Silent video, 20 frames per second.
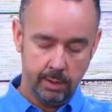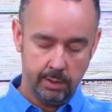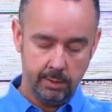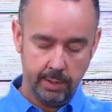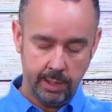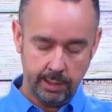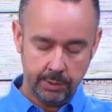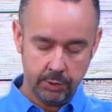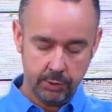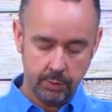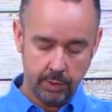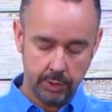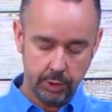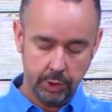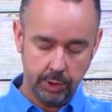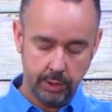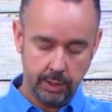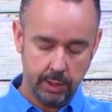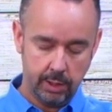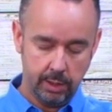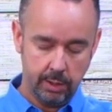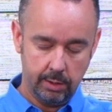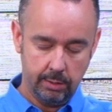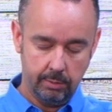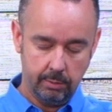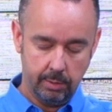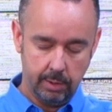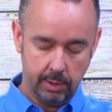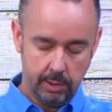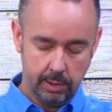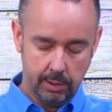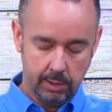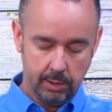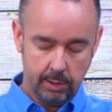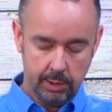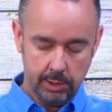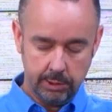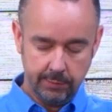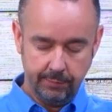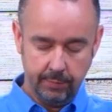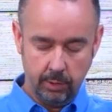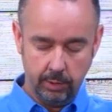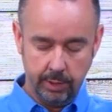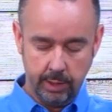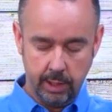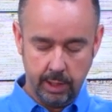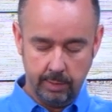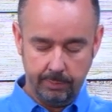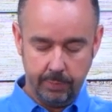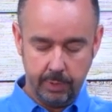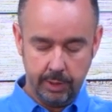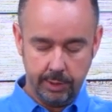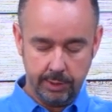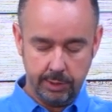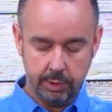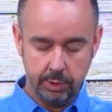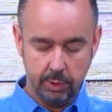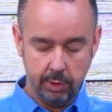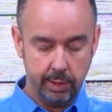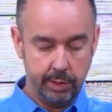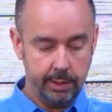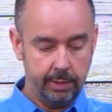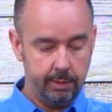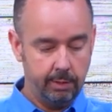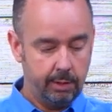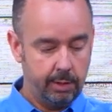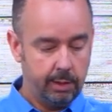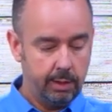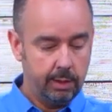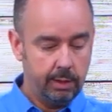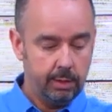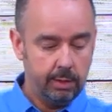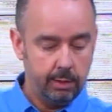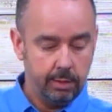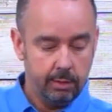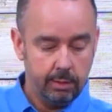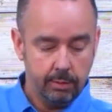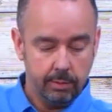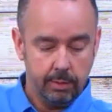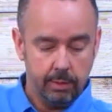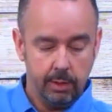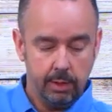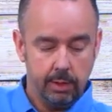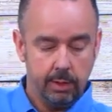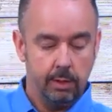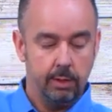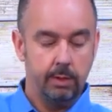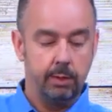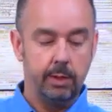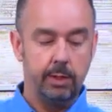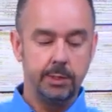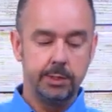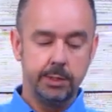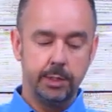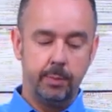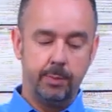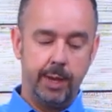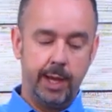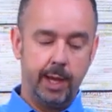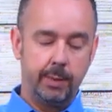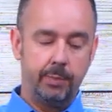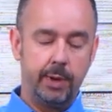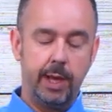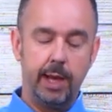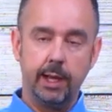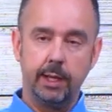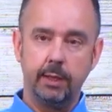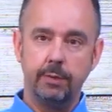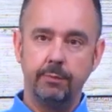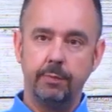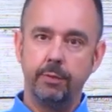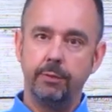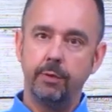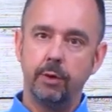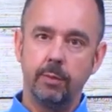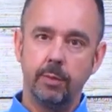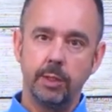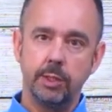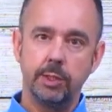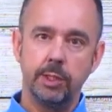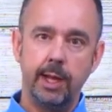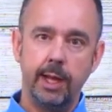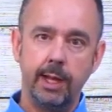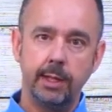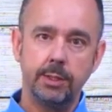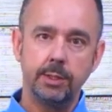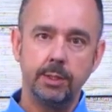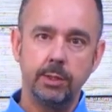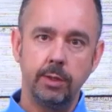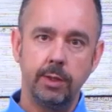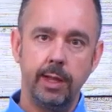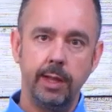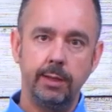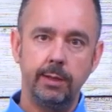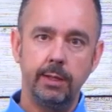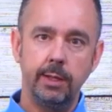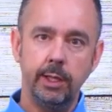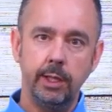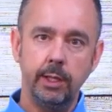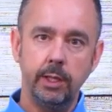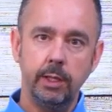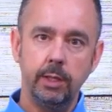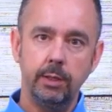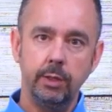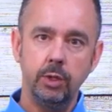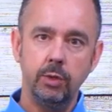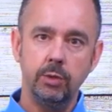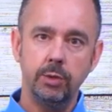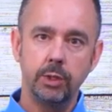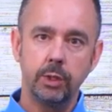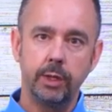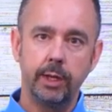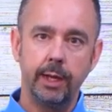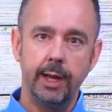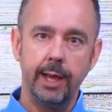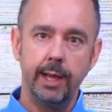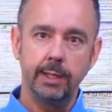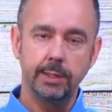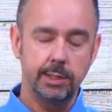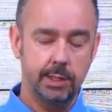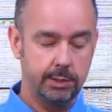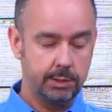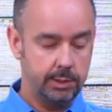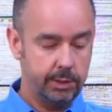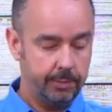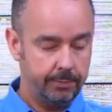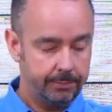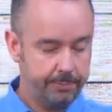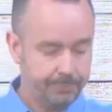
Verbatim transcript: and that instruction card is folded up and inserted into the back pocket of the thermostat so that the user can access it.